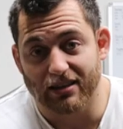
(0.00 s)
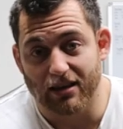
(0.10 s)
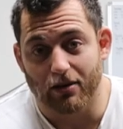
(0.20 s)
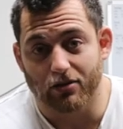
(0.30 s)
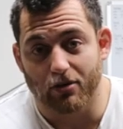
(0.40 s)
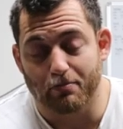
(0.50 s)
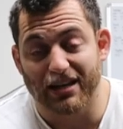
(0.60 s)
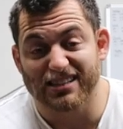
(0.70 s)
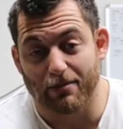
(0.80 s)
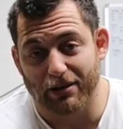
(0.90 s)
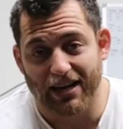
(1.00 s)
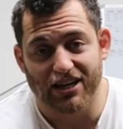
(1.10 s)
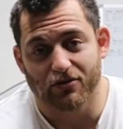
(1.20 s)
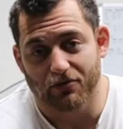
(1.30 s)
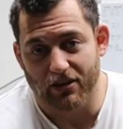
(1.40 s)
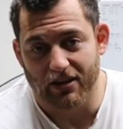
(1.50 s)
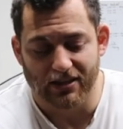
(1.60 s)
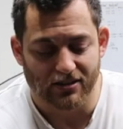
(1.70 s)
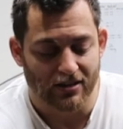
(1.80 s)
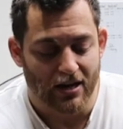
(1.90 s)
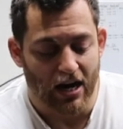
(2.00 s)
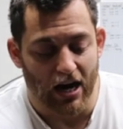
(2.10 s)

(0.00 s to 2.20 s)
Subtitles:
the biggest application for this,